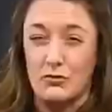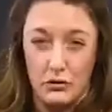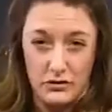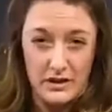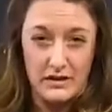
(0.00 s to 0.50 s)

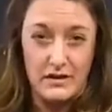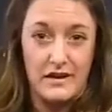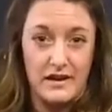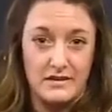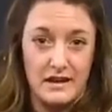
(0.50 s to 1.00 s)
rodent,
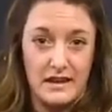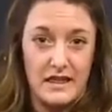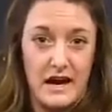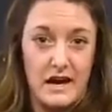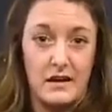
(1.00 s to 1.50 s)
things like
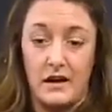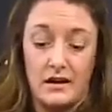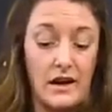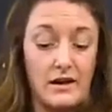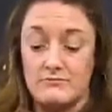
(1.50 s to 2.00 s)
that. And
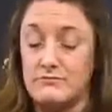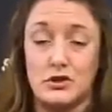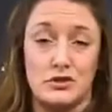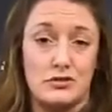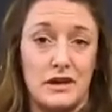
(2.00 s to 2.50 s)
again,
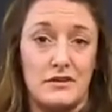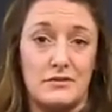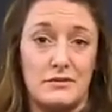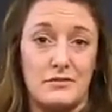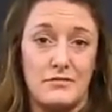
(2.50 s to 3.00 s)
just great
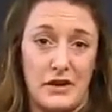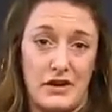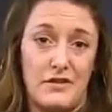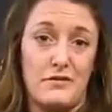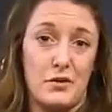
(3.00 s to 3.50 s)

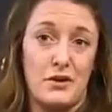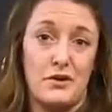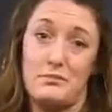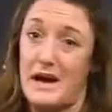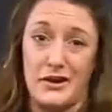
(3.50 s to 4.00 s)
fun for
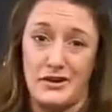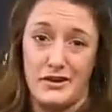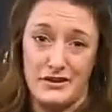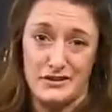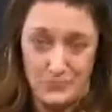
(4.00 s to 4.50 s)
your
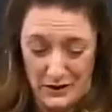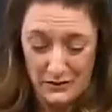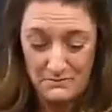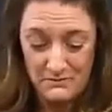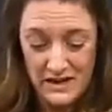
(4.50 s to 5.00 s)
backyard as
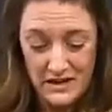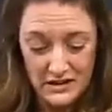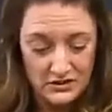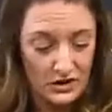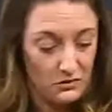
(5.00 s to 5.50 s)
well.
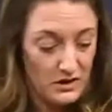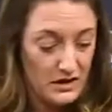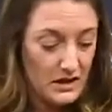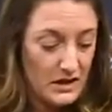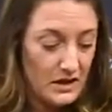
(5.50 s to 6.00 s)
So
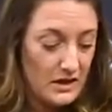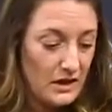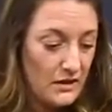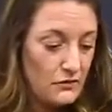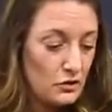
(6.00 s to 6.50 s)

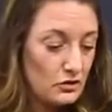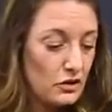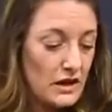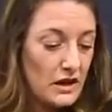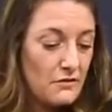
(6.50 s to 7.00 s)
if you're
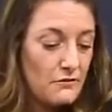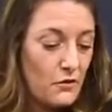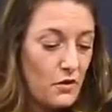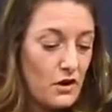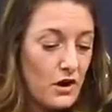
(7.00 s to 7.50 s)
looking
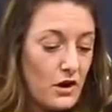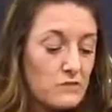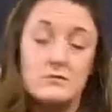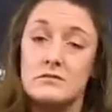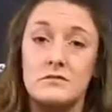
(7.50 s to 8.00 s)
for
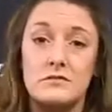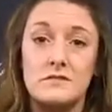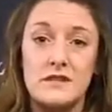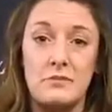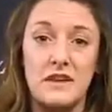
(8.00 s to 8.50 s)

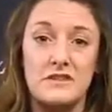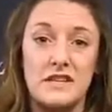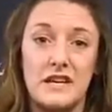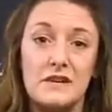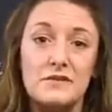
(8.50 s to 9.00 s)
something to
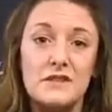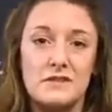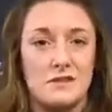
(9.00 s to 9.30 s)
gift